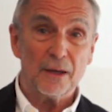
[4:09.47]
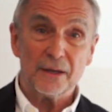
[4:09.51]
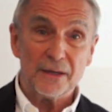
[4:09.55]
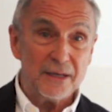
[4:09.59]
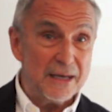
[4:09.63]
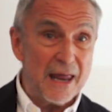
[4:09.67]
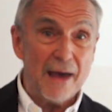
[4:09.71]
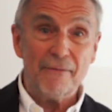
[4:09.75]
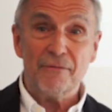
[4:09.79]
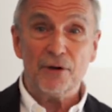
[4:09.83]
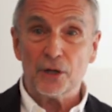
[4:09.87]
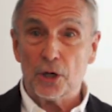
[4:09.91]

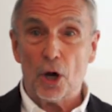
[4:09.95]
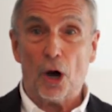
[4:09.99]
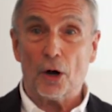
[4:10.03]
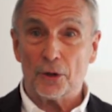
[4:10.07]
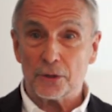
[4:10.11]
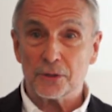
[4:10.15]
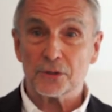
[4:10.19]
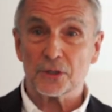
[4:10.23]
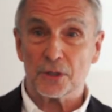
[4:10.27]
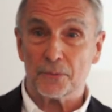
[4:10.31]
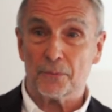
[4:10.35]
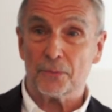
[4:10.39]
never
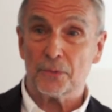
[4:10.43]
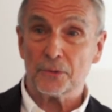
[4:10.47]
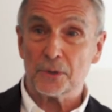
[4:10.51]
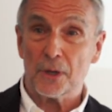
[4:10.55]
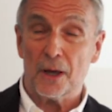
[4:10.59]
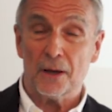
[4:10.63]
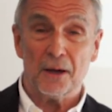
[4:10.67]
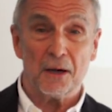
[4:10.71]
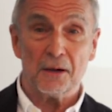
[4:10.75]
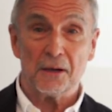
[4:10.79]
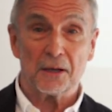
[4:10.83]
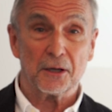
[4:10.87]
got
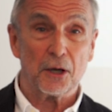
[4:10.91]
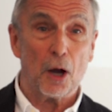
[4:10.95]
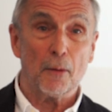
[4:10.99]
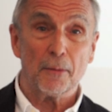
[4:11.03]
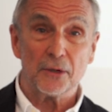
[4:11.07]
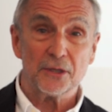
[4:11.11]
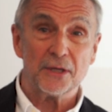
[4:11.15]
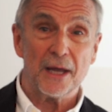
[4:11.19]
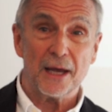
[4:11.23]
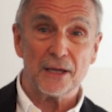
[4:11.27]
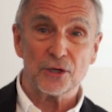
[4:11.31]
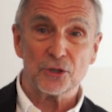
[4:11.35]

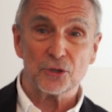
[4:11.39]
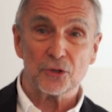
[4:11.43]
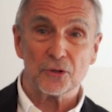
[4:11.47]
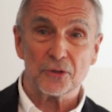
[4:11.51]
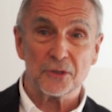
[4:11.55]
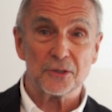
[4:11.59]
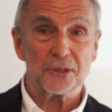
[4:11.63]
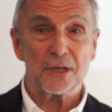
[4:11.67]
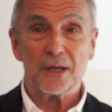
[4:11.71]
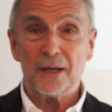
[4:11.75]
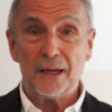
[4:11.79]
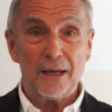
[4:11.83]

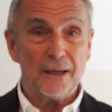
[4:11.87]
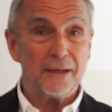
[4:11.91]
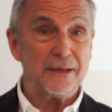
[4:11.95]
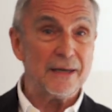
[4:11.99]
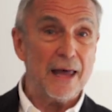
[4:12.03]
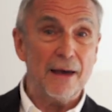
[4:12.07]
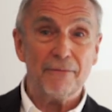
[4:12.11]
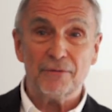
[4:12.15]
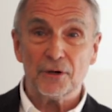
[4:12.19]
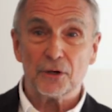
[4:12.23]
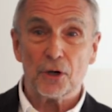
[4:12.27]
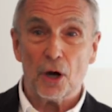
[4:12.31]
commendations,
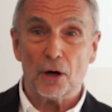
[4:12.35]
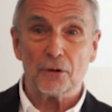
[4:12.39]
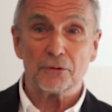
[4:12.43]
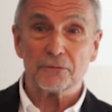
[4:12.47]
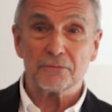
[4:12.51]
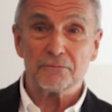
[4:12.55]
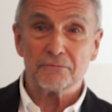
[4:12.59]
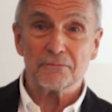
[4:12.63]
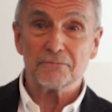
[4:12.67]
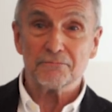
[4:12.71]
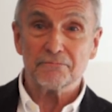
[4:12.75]
never got